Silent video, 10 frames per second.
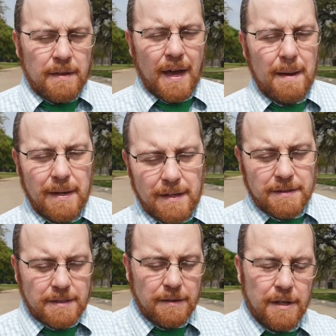That
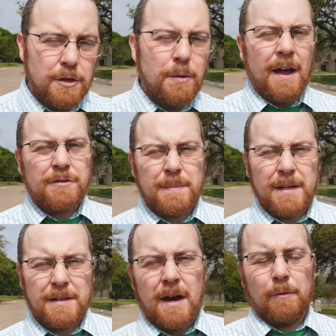means that you have to be
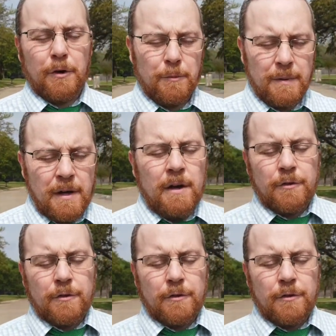in that room